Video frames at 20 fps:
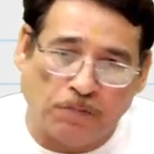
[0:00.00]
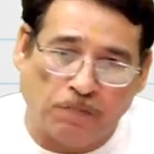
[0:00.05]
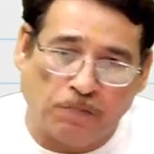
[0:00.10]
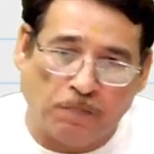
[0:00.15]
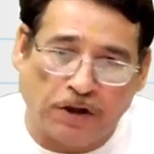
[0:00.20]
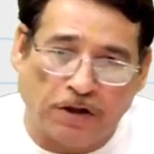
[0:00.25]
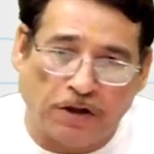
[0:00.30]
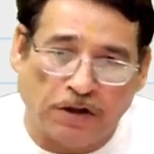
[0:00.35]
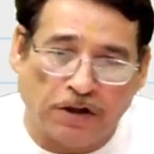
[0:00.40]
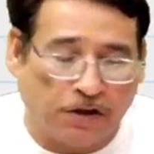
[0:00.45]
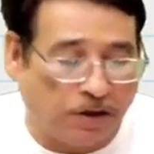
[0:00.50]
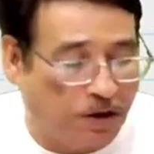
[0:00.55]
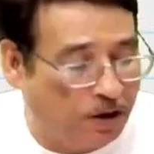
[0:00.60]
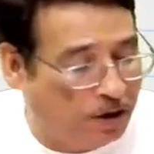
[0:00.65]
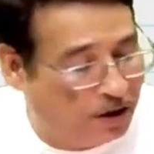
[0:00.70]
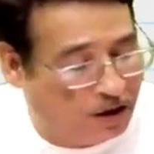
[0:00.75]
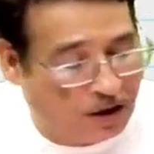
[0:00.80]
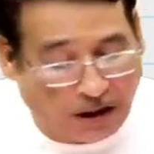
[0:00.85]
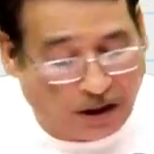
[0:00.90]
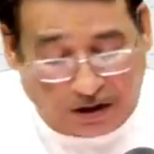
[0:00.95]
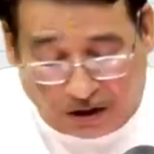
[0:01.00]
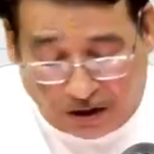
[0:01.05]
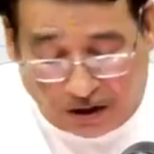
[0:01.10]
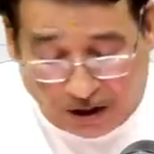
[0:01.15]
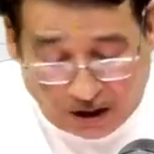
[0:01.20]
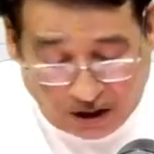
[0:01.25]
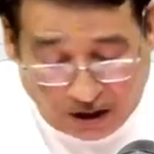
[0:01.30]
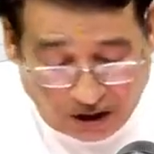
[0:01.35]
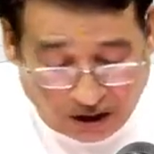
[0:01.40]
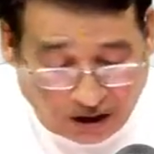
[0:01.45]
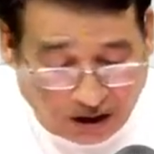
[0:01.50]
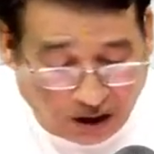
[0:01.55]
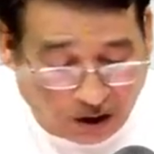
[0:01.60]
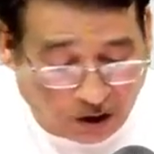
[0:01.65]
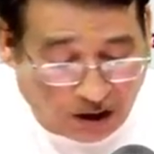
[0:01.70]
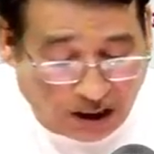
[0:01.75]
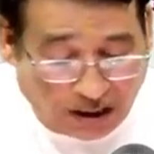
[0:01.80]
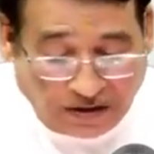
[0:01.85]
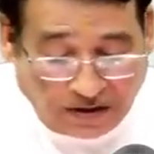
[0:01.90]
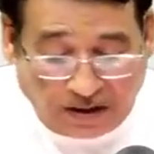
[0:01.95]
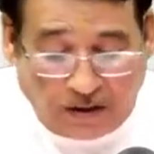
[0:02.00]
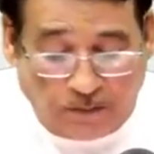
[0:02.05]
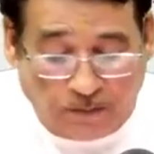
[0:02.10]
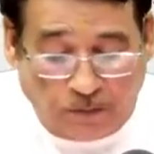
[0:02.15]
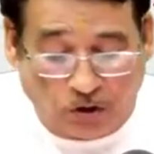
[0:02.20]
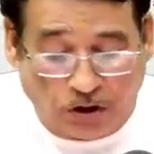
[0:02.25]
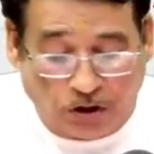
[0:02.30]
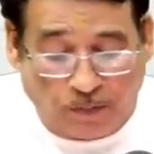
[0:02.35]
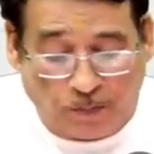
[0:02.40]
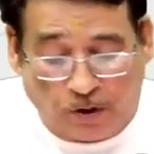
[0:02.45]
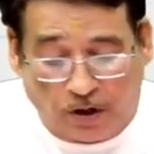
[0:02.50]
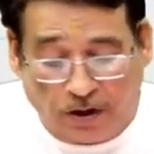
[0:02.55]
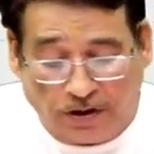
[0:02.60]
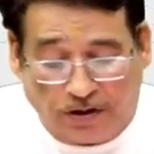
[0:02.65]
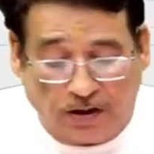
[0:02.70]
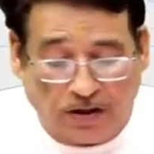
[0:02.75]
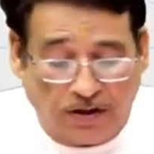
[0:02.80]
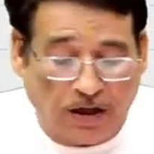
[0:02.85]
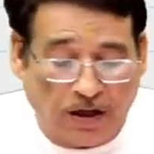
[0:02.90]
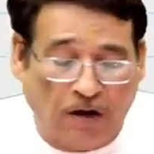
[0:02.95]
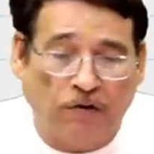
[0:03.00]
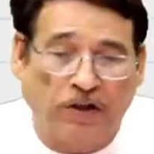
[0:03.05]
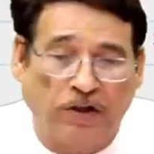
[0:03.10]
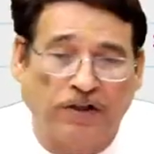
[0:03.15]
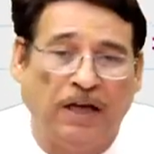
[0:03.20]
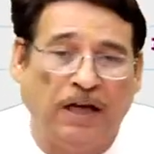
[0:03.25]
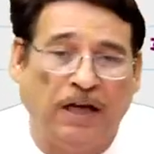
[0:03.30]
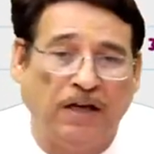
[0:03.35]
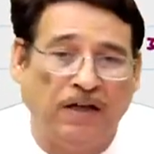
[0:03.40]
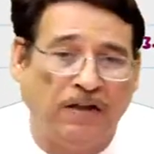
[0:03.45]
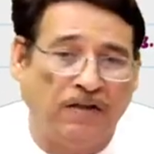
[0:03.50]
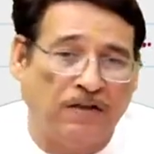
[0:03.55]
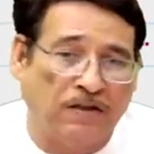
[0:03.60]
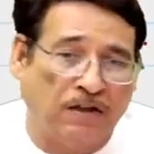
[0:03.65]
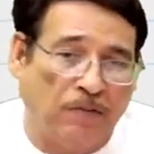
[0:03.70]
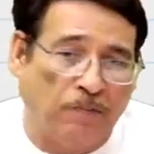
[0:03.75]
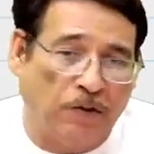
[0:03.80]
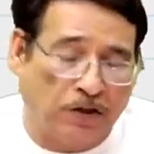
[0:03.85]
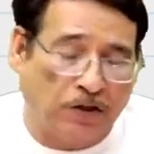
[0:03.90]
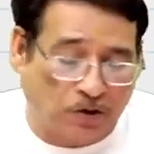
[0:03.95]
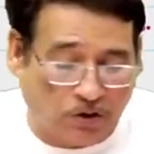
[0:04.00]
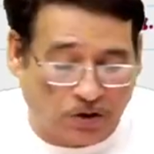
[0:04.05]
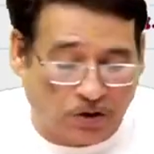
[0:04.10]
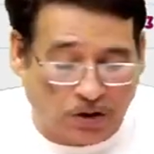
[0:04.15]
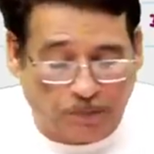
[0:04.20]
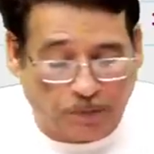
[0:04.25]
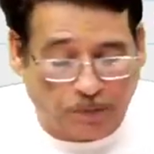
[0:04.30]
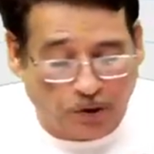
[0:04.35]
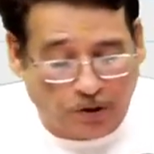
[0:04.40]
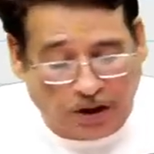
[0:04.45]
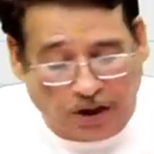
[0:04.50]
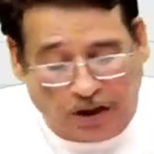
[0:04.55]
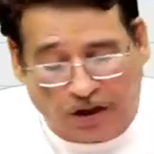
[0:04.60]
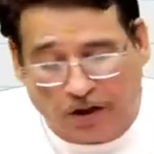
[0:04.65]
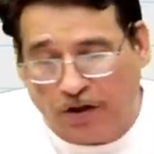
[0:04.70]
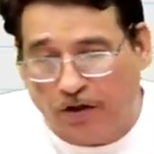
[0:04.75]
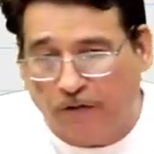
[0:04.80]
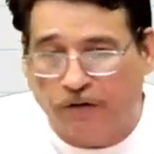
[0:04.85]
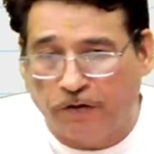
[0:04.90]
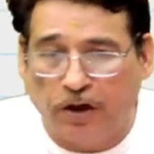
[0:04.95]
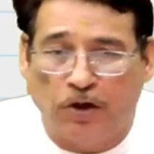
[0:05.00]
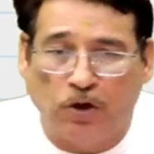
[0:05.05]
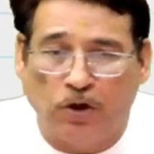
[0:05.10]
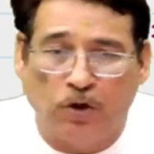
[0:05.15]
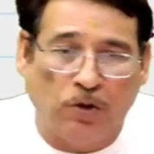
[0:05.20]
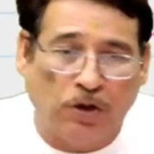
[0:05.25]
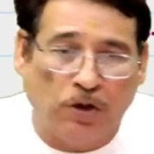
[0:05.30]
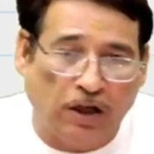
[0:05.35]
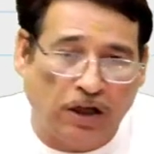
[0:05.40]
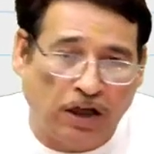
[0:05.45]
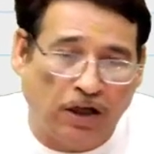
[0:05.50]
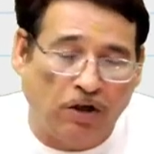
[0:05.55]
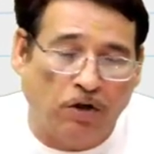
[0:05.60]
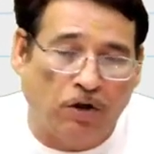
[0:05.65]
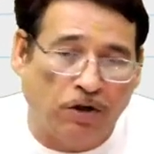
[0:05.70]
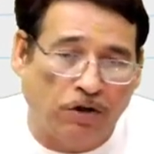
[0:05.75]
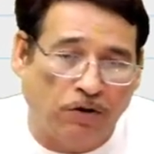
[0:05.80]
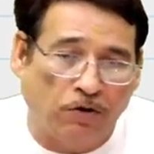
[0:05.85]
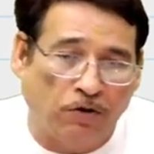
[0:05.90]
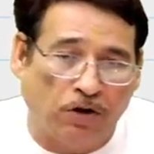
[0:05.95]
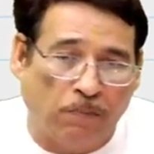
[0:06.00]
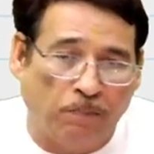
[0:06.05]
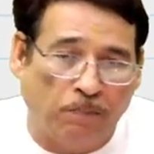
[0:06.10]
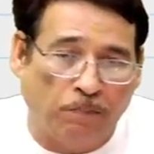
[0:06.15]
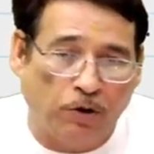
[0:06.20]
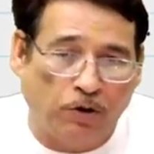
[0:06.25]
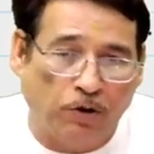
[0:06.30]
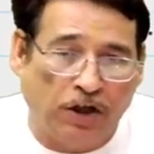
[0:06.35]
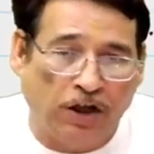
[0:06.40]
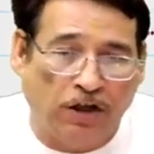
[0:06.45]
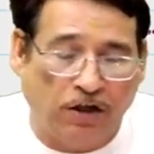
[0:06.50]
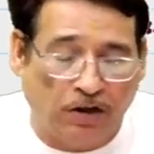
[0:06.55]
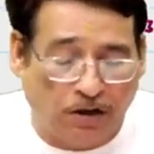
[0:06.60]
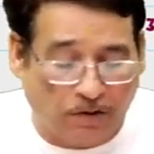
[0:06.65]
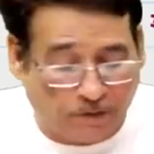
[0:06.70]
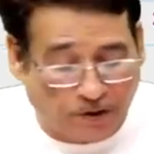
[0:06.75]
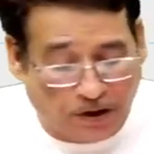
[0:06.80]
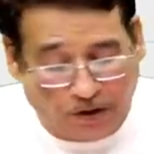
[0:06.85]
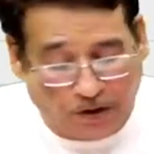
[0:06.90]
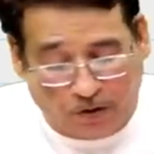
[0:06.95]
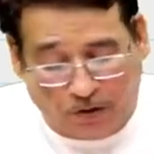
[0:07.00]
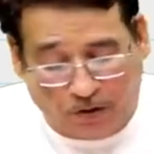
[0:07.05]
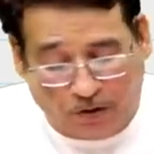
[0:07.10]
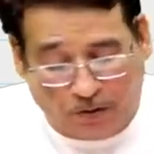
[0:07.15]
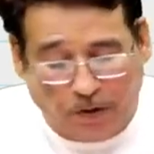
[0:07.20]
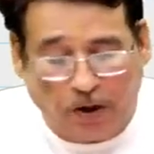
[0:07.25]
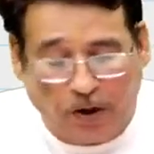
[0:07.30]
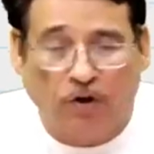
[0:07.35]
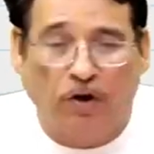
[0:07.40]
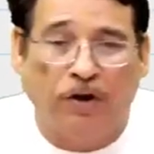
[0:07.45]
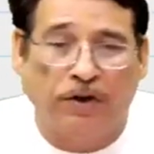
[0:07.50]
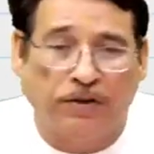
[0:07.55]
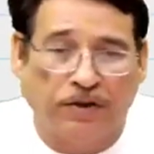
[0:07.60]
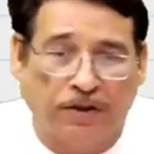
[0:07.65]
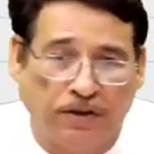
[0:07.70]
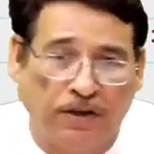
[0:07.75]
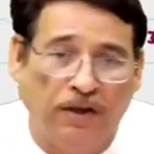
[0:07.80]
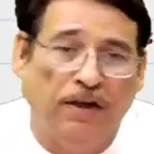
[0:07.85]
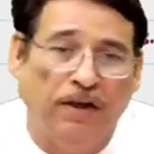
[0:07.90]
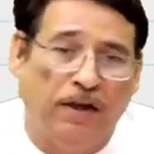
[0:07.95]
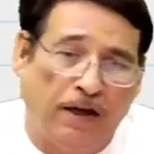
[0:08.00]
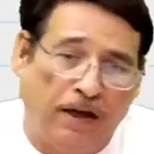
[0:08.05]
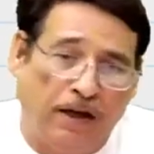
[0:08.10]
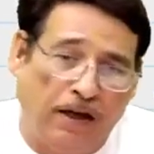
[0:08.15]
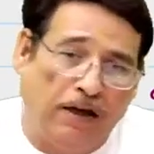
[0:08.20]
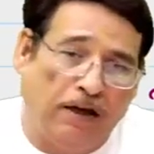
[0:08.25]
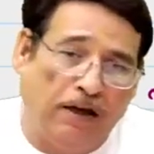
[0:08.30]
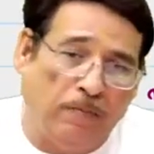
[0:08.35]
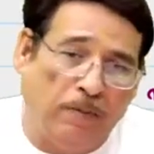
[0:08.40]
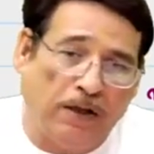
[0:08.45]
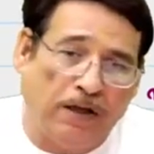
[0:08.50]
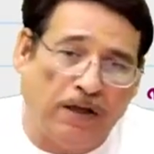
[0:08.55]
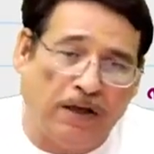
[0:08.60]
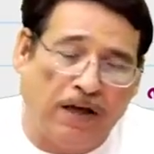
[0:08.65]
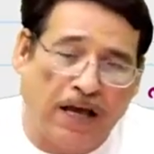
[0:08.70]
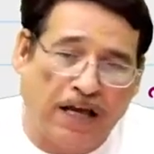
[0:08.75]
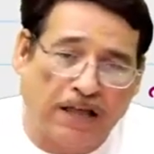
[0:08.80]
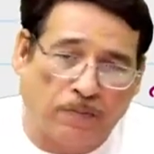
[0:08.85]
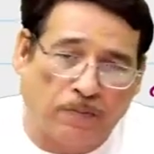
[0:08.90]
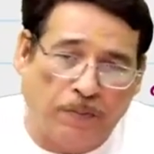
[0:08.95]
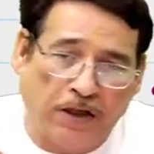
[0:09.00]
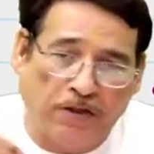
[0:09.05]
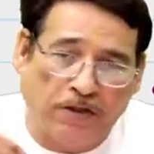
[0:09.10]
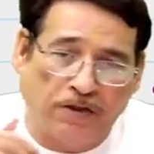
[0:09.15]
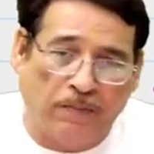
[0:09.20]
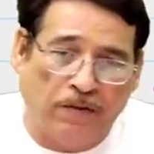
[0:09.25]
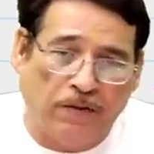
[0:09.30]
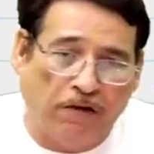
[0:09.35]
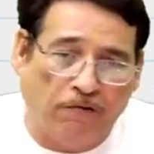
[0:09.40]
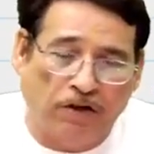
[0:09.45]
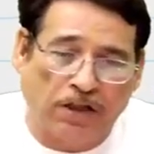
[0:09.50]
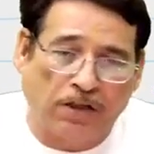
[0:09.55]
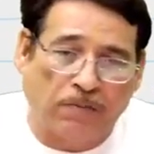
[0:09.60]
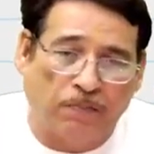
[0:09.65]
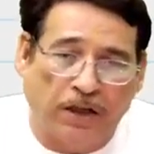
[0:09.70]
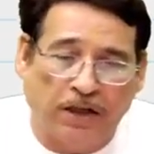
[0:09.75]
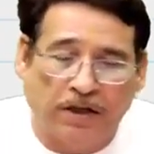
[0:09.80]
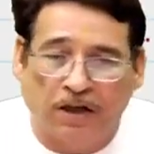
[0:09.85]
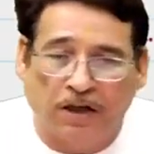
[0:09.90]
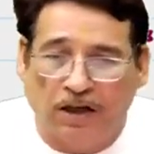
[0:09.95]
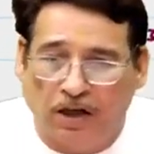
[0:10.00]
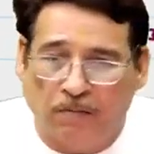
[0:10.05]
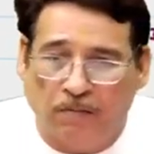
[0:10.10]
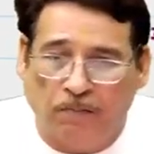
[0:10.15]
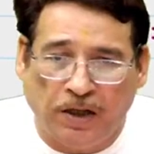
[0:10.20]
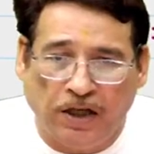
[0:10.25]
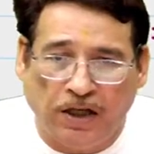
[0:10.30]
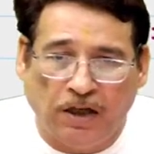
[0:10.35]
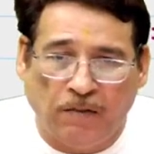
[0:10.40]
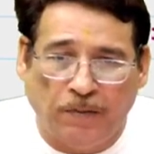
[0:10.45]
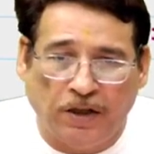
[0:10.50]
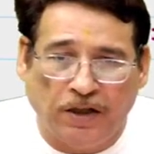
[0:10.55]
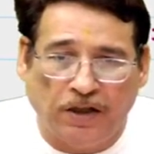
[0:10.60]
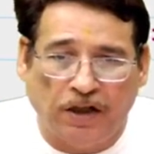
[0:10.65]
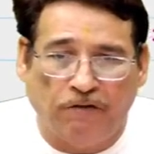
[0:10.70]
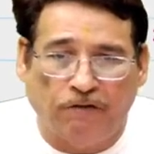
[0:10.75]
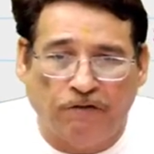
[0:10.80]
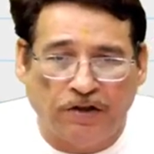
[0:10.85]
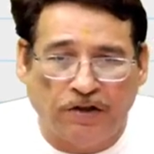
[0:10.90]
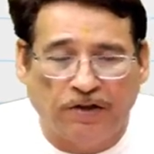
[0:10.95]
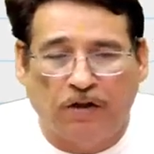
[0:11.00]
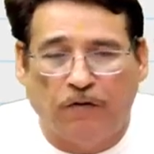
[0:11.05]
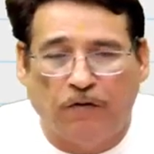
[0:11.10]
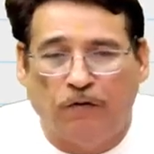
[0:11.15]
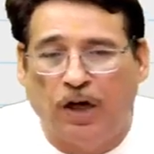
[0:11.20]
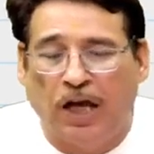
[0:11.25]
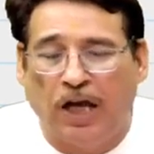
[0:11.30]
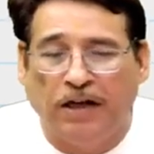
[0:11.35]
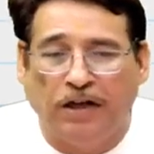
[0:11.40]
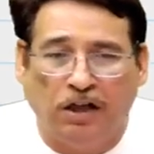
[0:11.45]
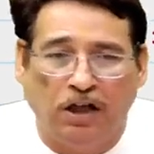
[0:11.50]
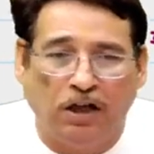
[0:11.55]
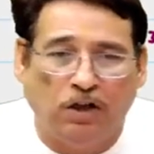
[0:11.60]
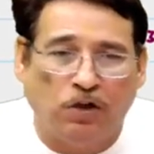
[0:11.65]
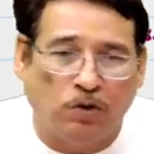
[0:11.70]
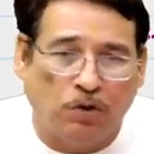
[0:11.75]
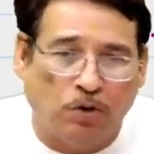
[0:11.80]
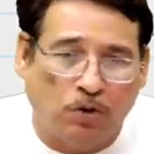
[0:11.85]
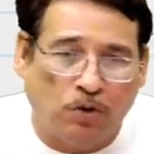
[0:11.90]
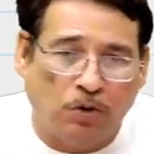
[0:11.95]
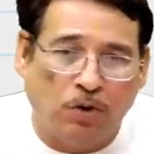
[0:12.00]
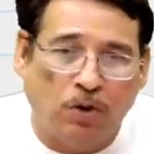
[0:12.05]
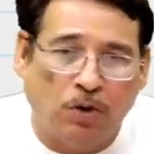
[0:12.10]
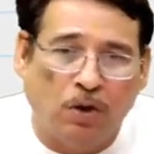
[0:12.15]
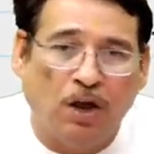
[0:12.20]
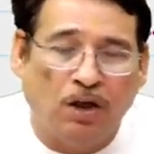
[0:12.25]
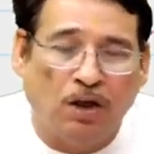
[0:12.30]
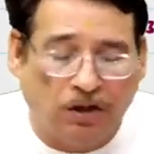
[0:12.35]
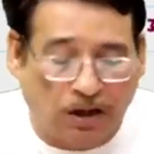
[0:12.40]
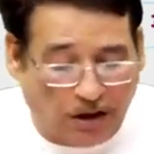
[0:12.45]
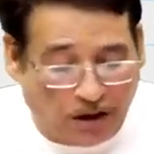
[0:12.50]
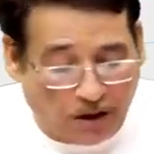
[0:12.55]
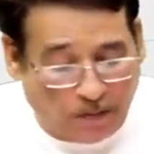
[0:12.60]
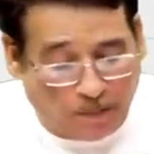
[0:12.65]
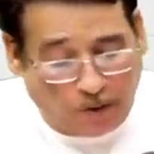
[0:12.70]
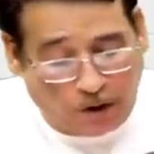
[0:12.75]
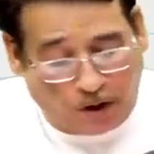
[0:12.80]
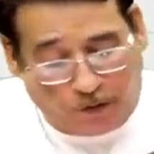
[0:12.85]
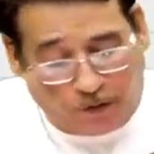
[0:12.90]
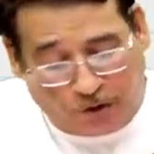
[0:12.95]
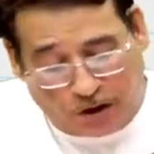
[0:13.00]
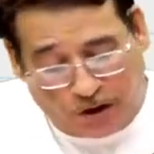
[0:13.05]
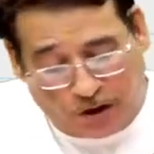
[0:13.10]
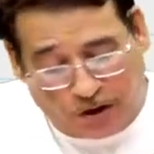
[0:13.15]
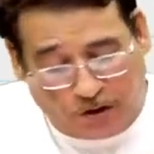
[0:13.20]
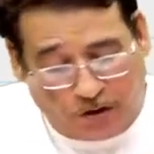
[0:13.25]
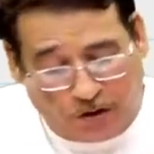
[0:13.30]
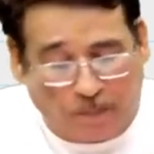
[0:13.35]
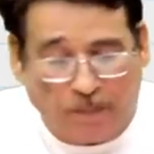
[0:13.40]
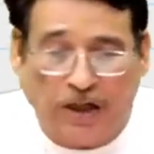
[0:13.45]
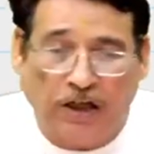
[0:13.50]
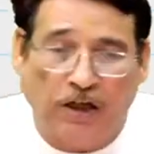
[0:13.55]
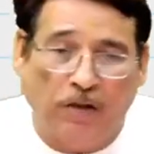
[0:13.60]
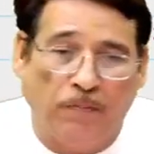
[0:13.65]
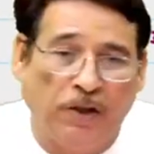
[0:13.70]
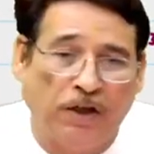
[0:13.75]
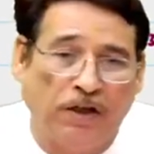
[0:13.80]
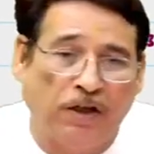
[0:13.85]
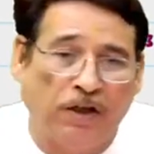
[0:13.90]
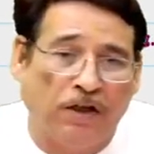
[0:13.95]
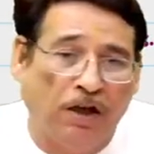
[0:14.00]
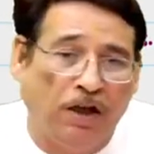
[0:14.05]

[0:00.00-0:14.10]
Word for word: period. Correct. Now let's come to the point. Our second step is to compute degree of control. In order to compute degree of control, because a Limited has made some investment in B Limited. First of all, I need to know the number of shares of B Limited